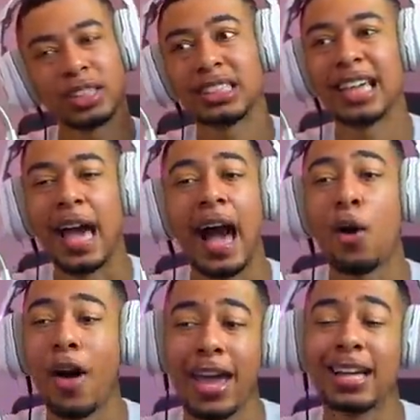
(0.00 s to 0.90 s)
to see
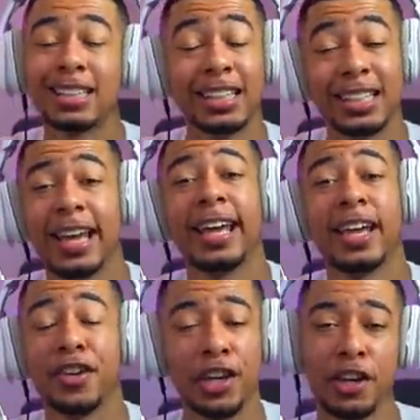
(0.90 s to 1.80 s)
how I actually did it.
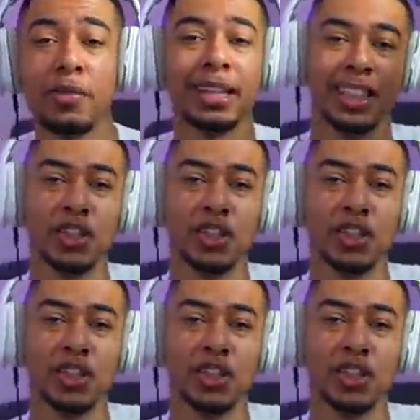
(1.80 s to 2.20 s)
If you do, make sure